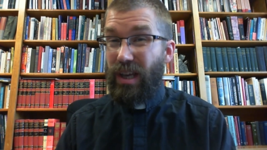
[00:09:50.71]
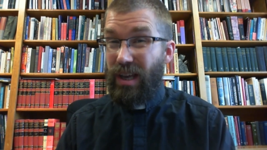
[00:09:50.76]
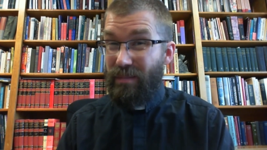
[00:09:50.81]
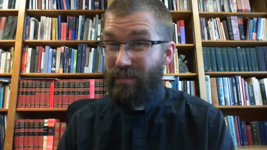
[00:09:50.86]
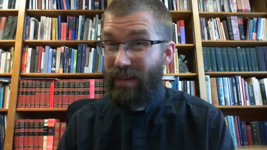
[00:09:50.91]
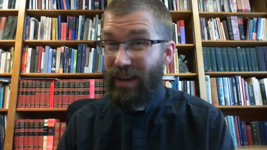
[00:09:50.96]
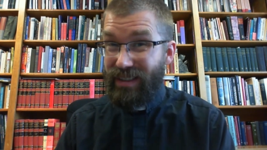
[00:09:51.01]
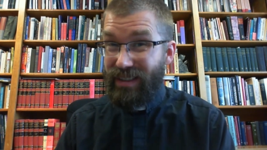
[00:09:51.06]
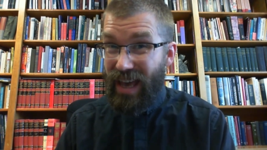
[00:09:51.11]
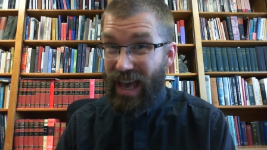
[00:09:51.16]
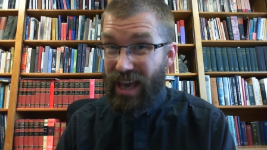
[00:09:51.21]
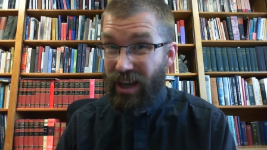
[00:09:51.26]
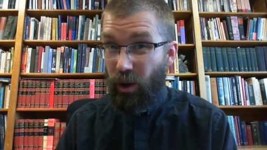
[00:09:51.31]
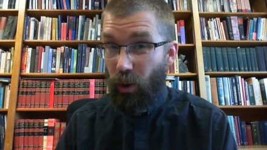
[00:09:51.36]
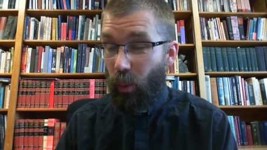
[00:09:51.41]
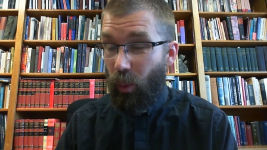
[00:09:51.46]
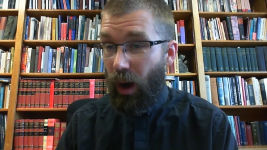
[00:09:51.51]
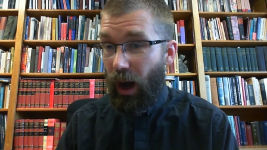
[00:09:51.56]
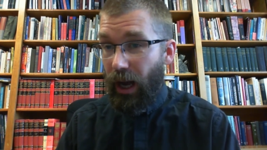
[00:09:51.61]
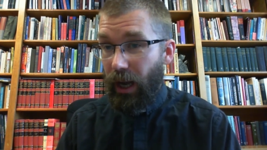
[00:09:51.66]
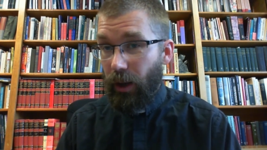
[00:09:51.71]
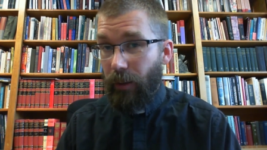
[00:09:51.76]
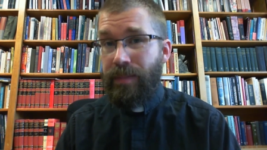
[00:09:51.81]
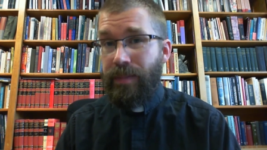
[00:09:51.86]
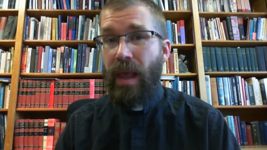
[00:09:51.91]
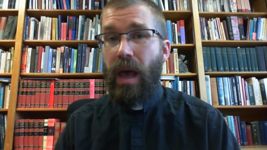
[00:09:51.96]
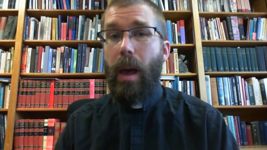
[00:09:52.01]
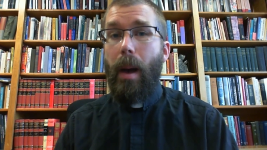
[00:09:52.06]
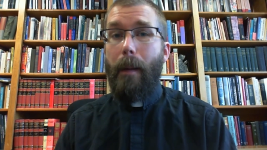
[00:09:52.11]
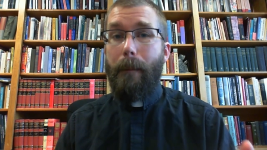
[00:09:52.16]
It may take a while,
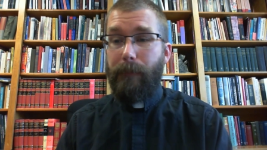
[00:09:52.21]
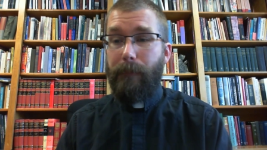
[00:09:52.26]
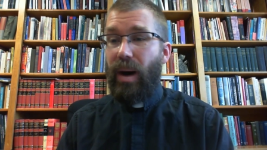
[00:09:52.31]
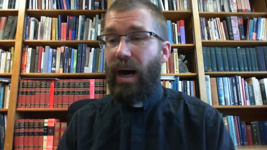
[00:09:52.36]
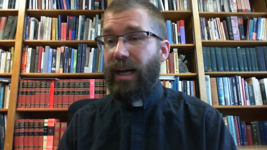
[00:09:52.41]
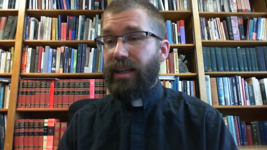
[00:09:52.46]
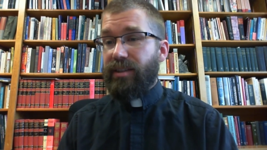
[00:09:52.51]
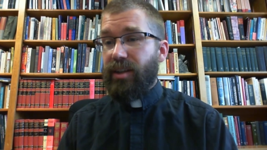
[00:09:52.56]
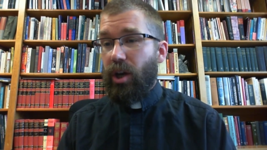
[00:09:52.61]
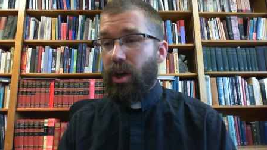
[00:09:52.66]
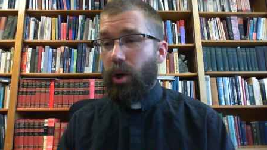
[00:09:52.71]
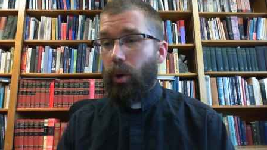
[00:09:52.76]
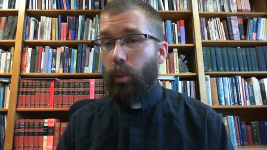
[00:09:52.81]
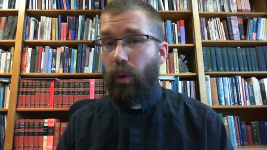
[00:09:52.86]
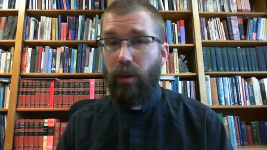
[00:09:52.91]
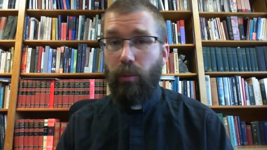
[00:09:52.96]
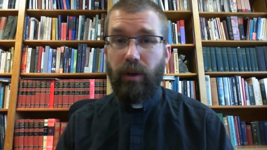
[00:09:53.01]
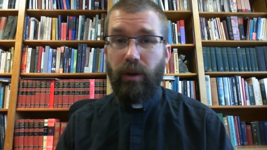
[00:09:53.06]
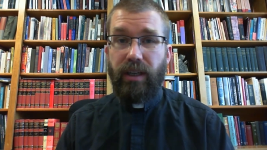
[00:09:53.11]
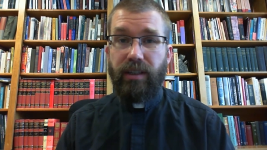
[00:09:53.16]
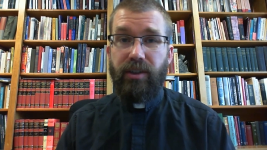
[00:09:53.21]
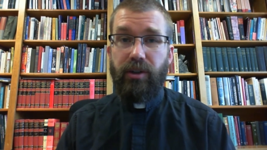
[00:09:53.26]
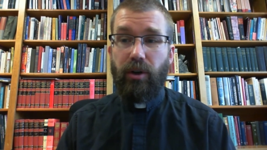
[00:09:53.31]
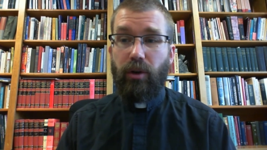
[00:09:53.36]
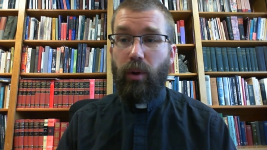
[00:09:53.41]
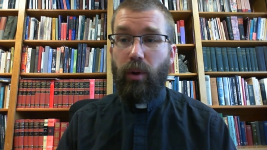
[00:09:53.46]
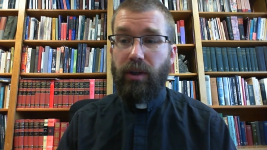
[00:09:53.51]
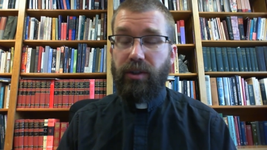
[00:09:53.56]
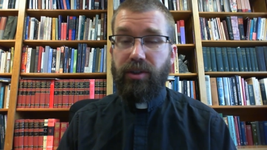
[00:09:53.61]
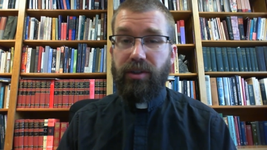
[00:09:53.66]
but we will get to your
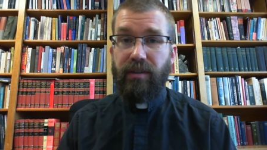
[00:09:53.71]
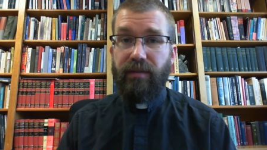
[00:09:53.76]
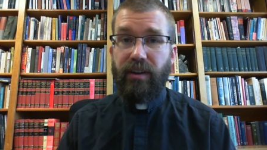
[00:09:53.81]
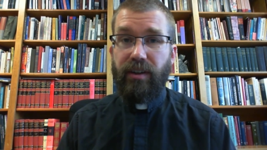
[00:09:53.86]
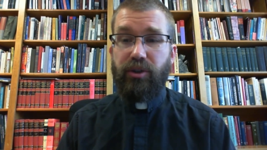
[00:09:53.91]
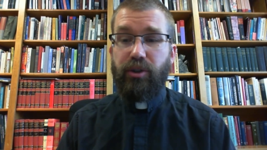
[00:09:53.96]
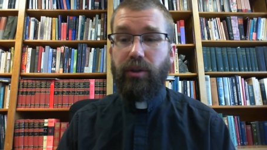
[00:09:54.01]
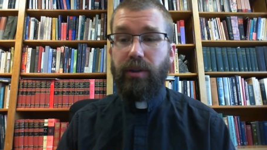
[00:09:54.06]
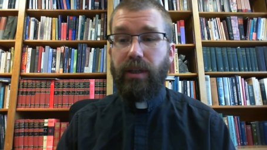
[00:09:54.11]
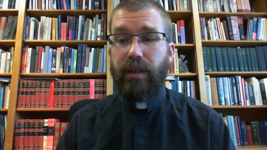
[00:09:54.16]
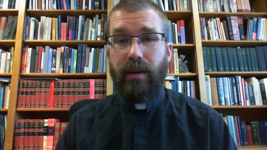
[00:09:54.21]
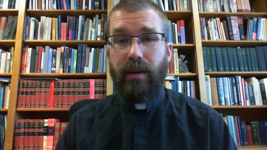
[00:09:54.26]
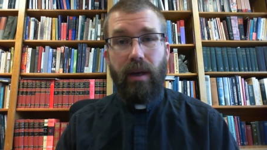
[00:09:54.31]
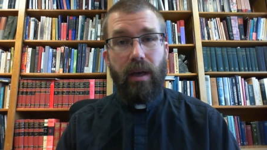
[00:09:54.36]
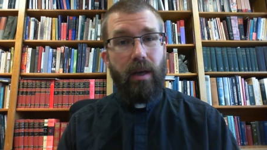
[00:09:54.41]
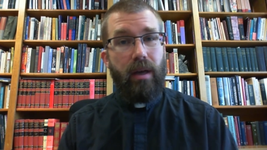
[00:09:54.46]
question eventually.